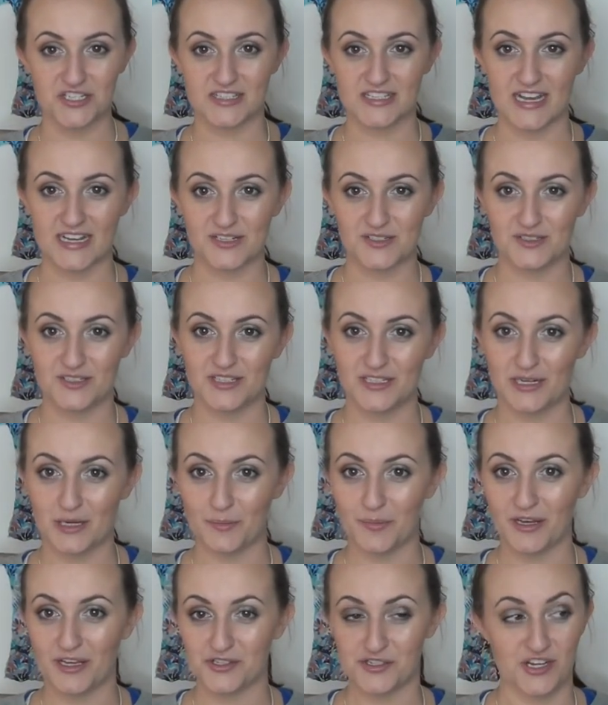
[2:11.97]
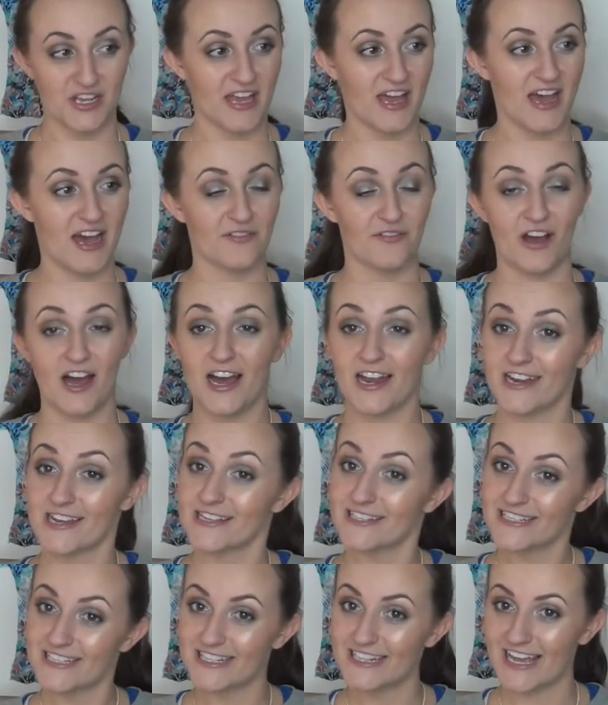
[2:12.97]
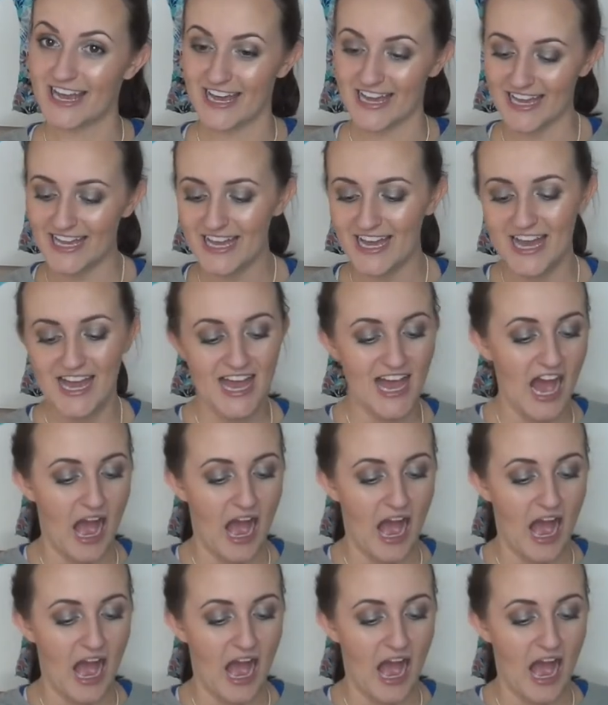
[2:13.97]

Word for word: It's actually the nail polish I have on today.